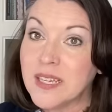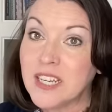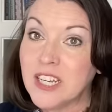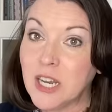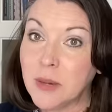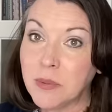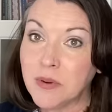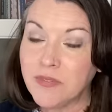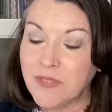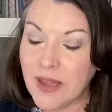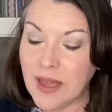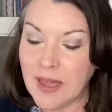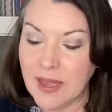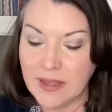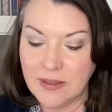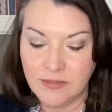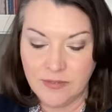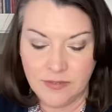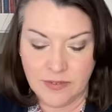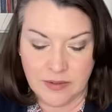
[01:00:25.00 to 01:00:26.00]
Number
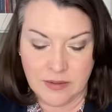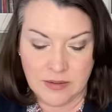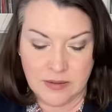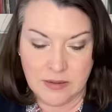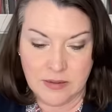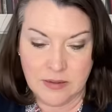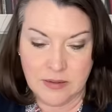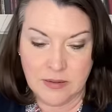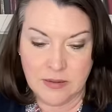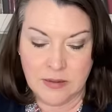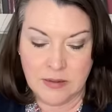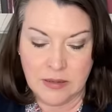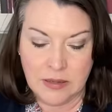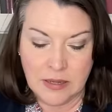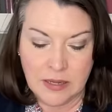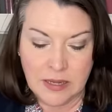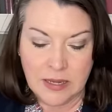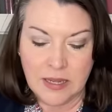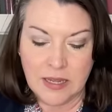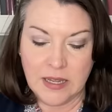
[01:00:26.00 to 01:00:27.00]
five
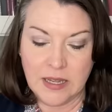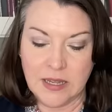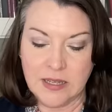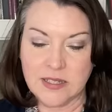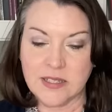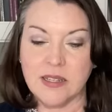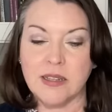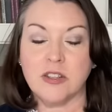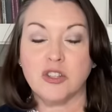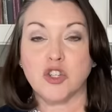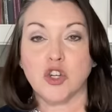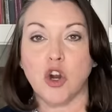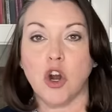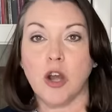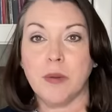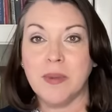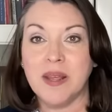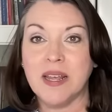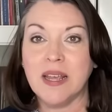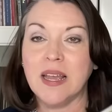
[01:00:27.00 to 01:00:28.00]
is
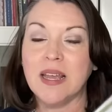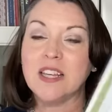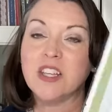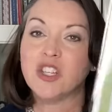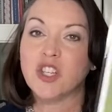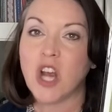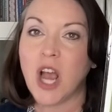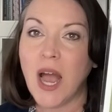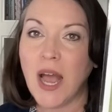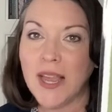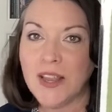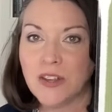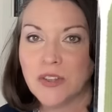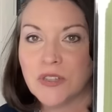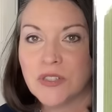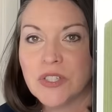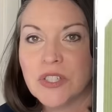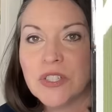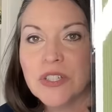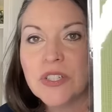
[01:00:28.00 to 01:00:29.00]
Charming
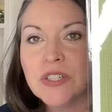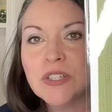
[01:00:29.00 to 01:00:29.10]
Child.